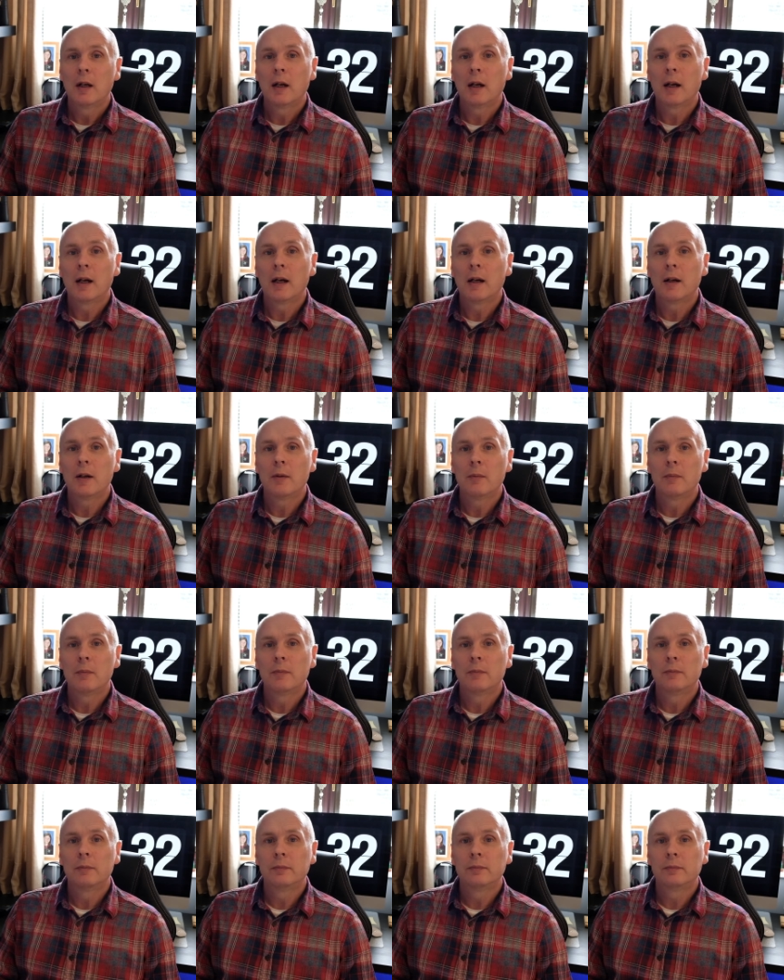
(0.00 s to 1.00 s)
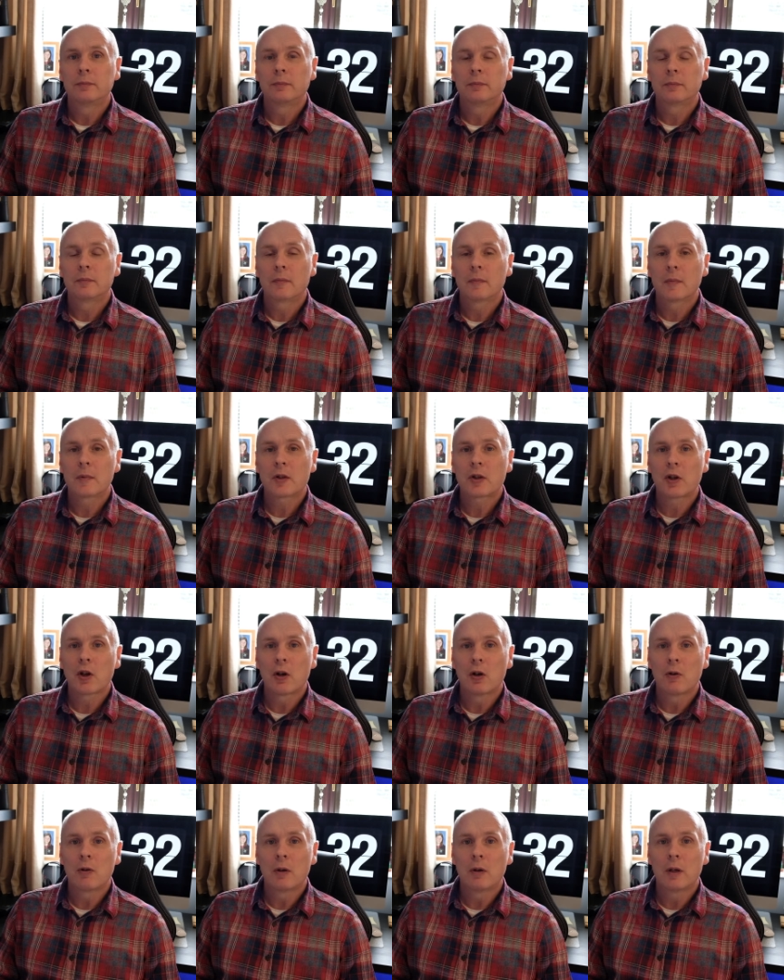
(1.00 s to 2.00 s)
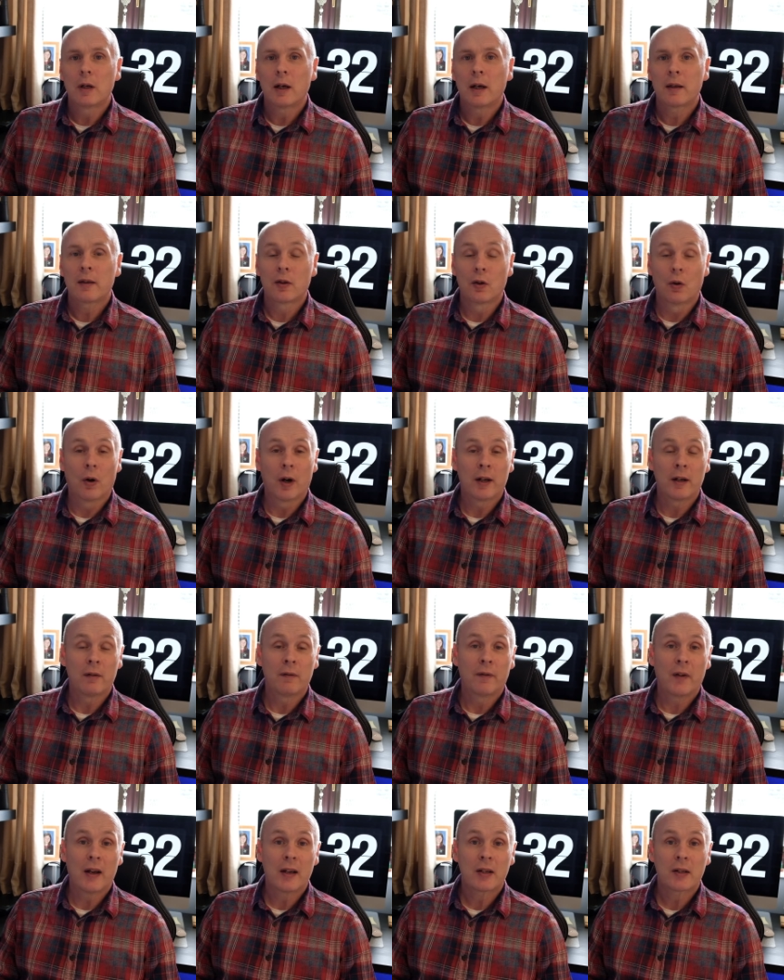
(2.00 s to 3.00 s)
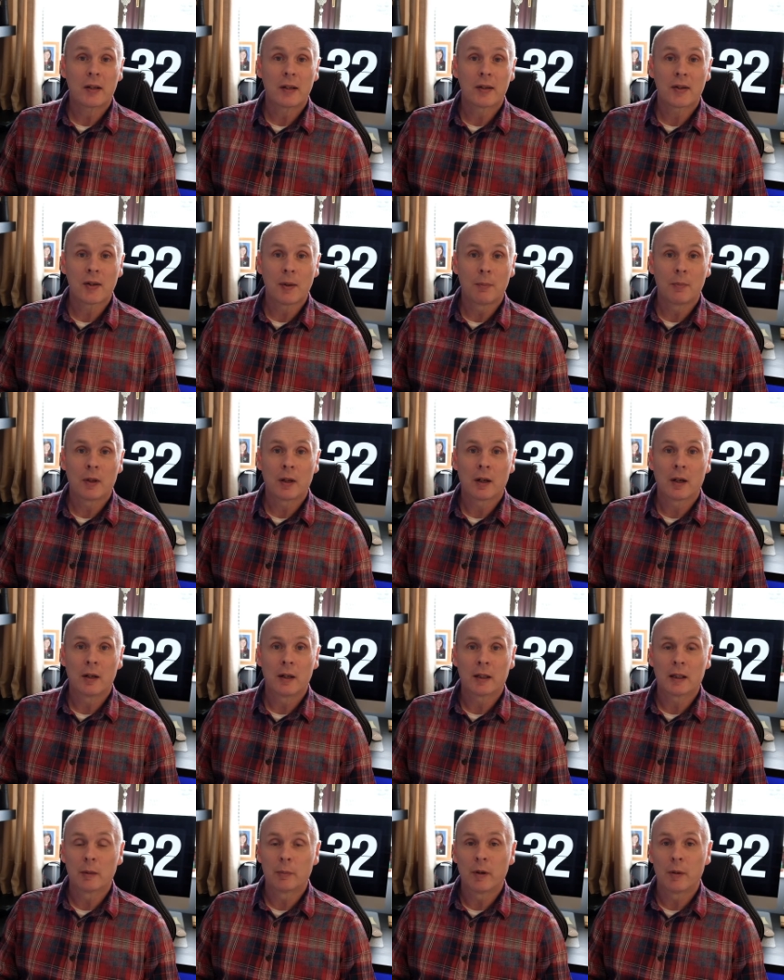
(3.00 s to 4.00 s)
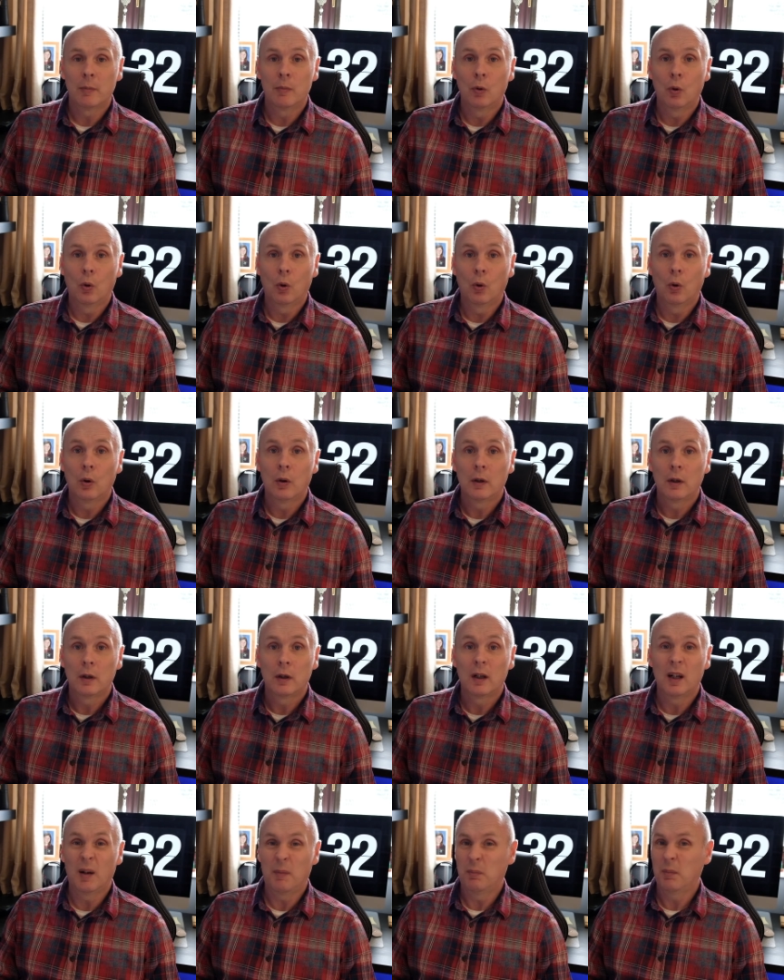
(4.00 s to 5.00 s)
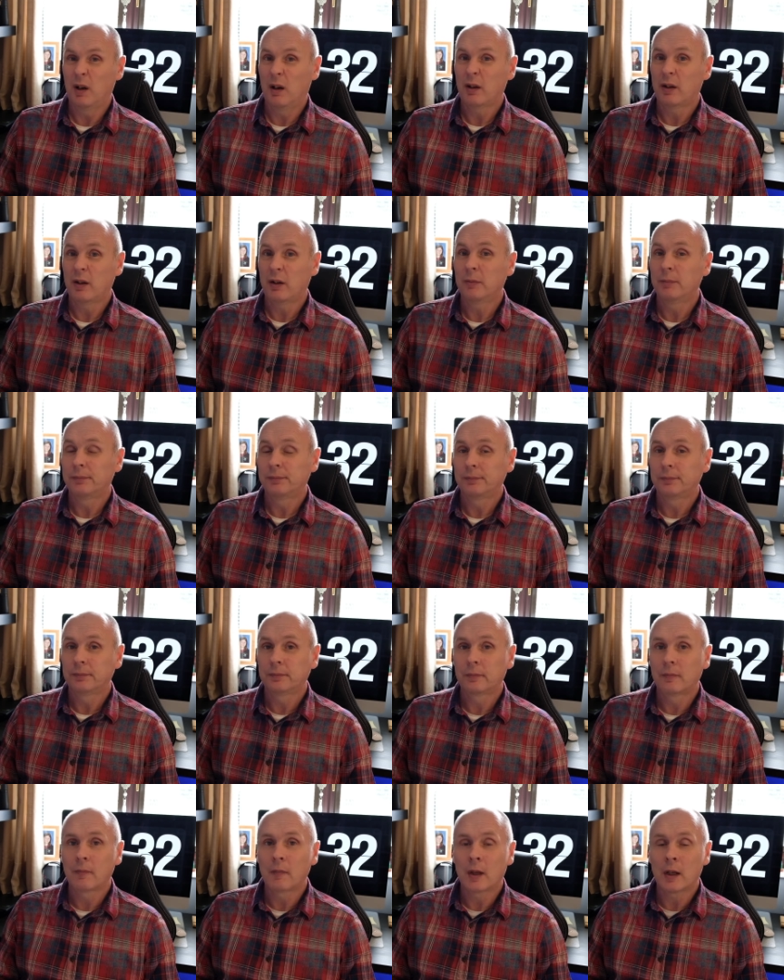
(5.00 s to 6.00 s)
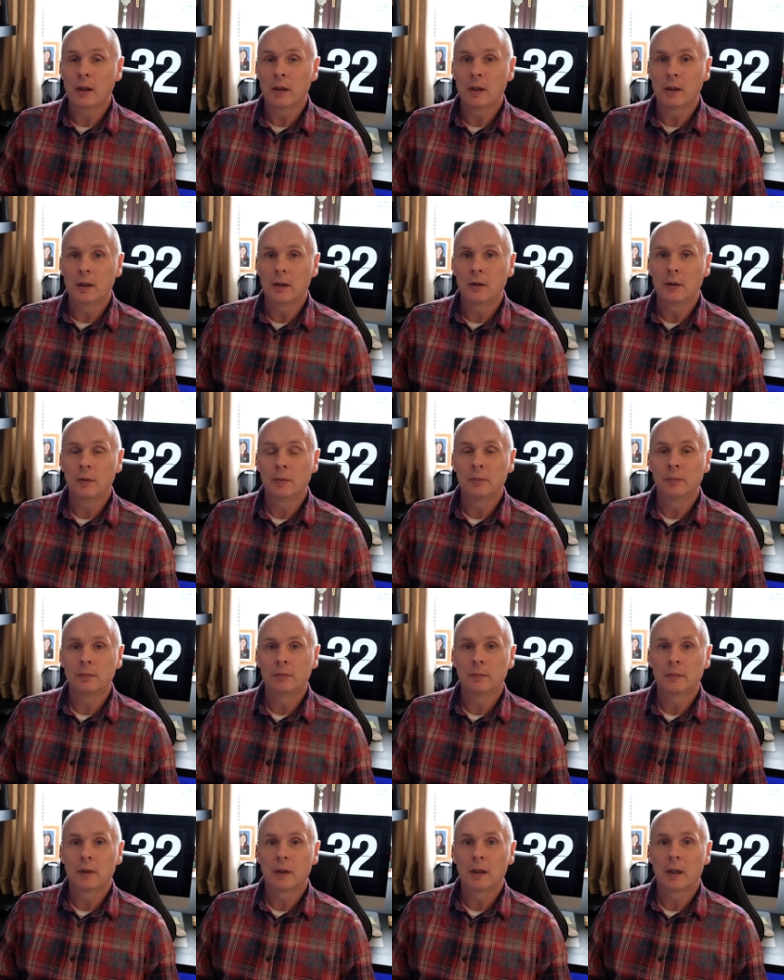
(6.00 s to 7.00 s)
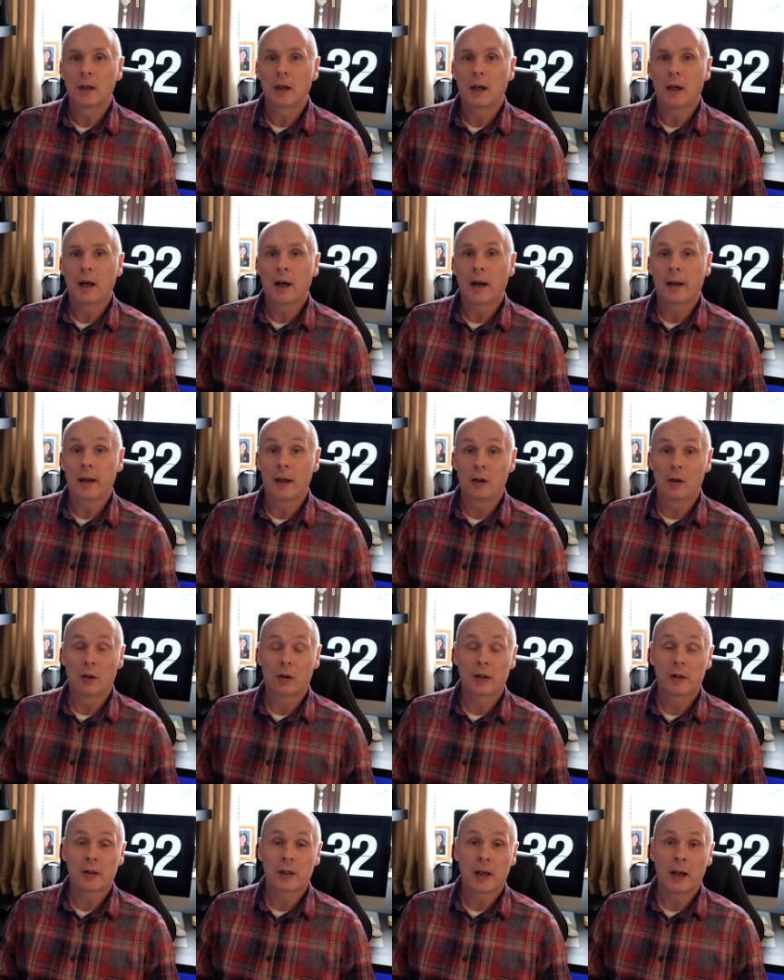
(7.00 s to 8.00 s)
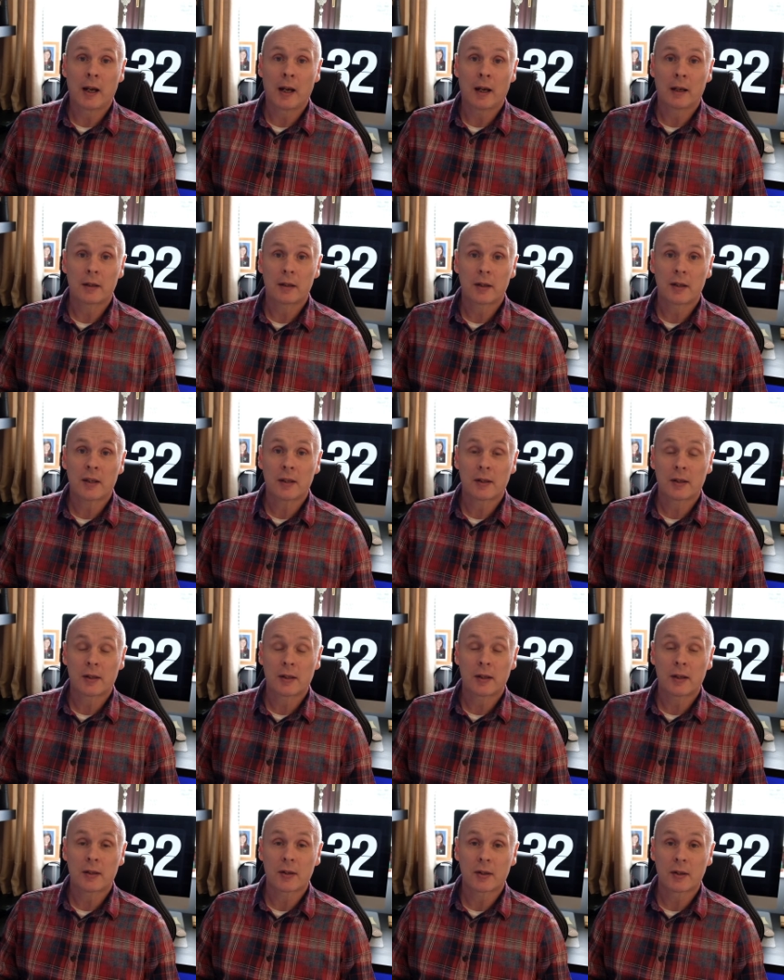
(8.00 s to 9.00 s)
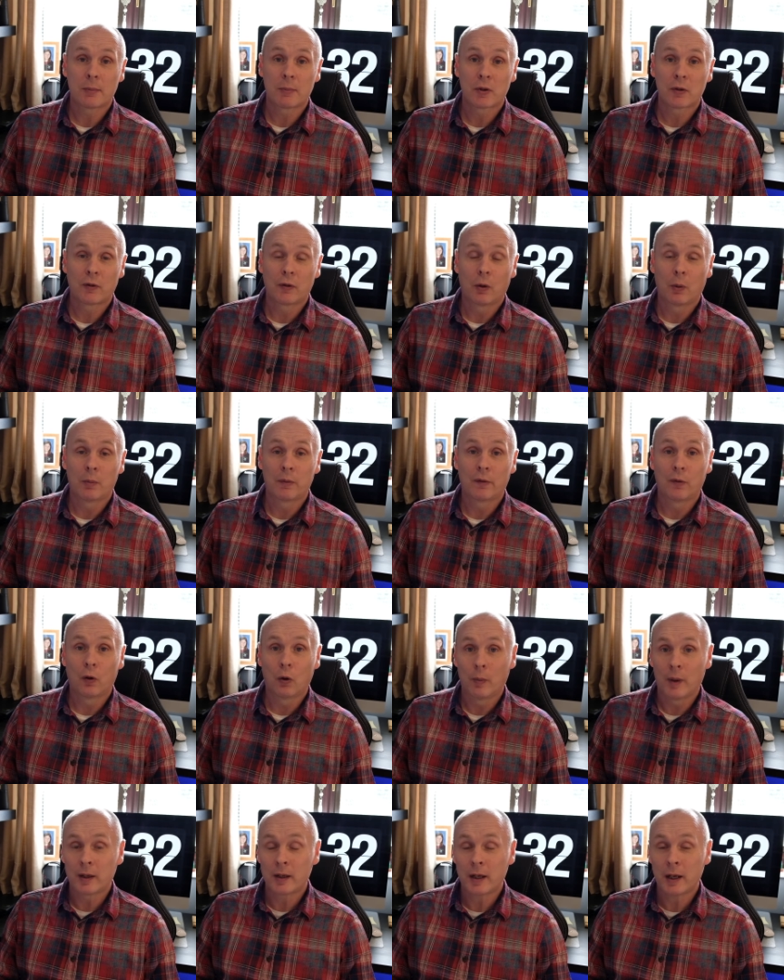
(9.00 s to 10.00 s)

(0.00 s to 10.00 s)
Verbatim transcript: Um, so I thought I'd invest in something a little bit more upmarket. Um, I looked at systems from Formatt